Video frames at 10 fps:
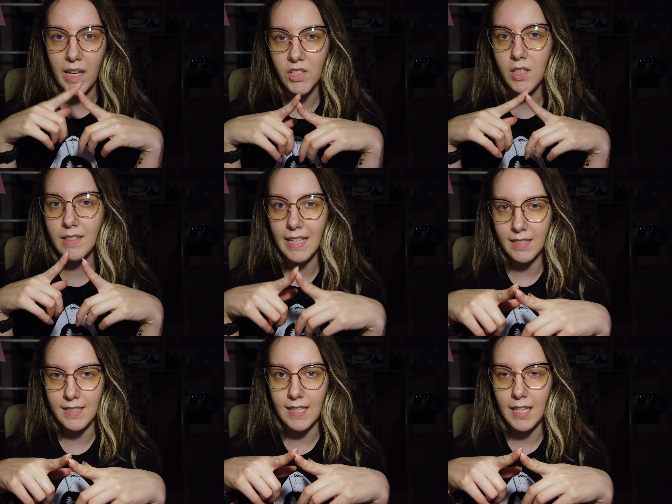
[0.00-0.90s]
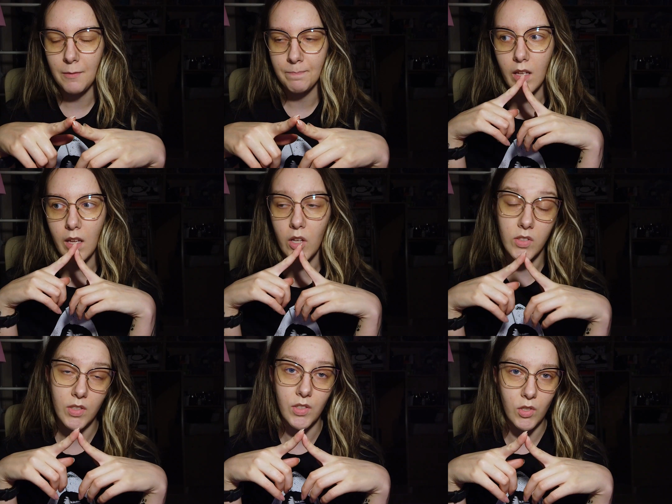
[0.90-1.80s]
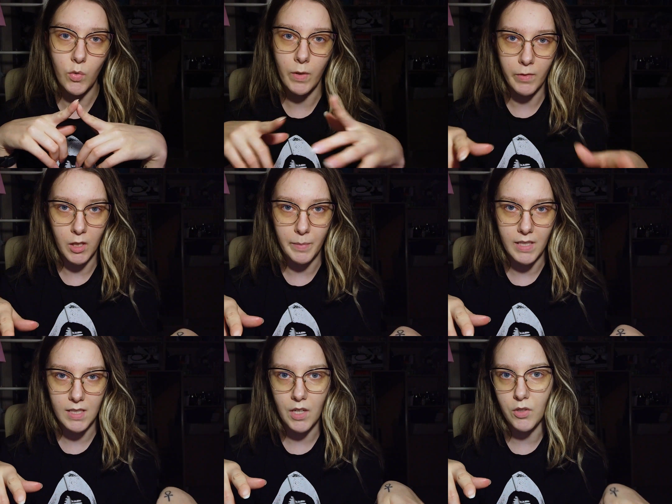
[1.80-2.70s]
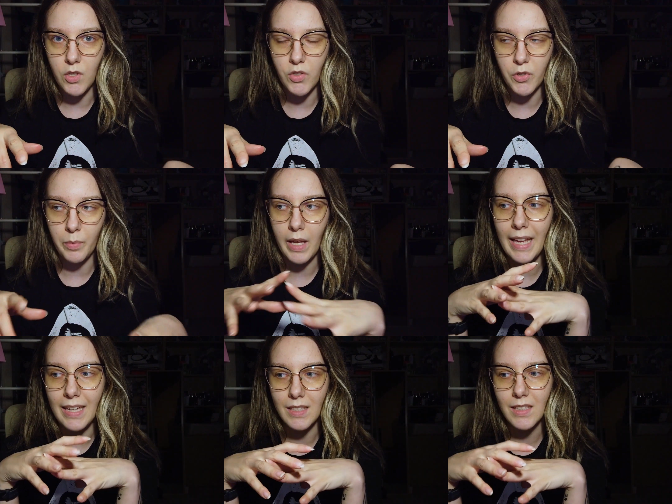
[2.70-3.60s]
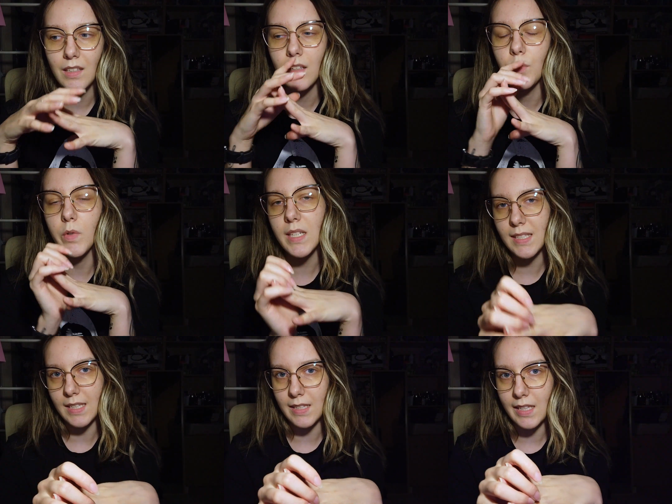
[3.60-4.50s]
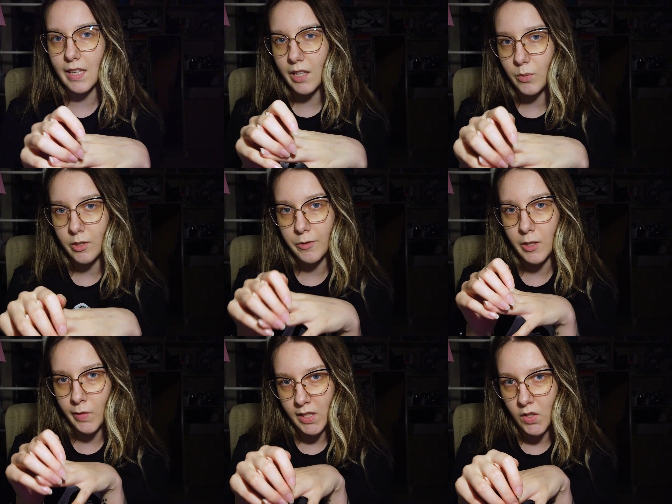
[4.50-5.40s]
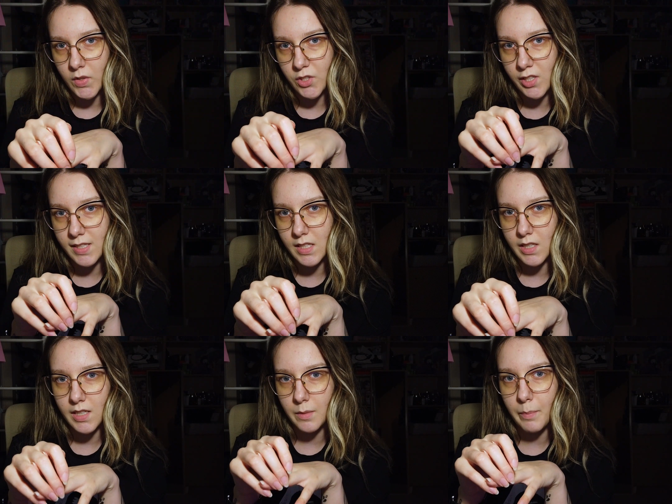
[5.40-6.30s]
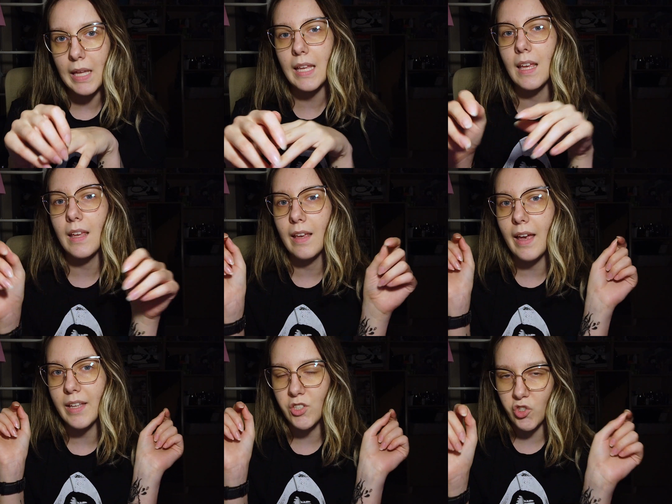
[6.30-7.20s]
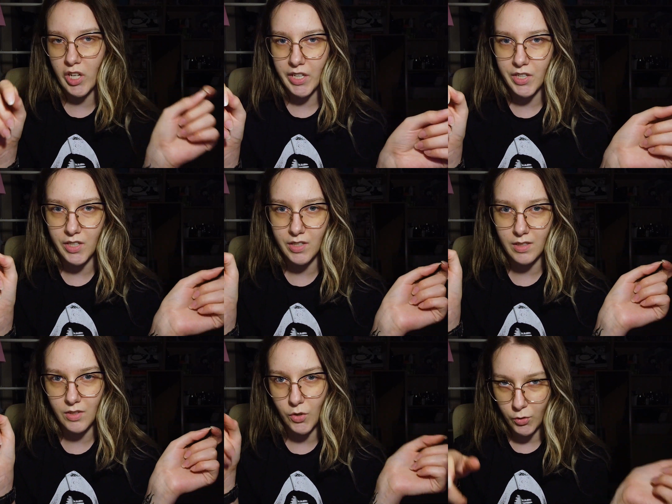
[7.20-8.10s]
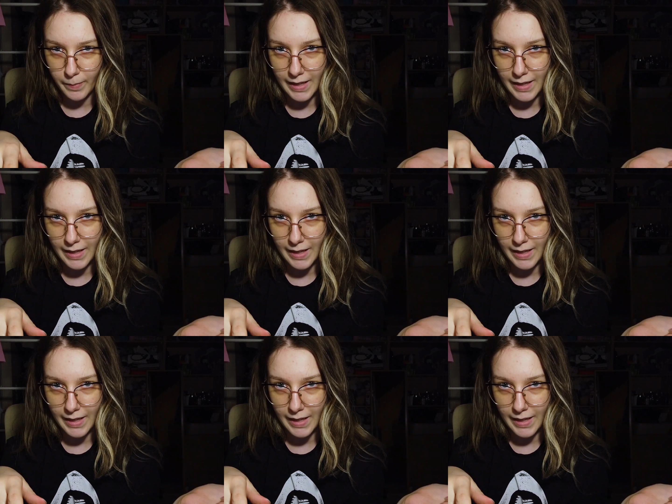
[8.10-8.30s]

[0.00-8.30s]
Passionate Kelsey also is doing Vlogmas here on YouTube, and recently, in one of her videos, she started making a checkered tote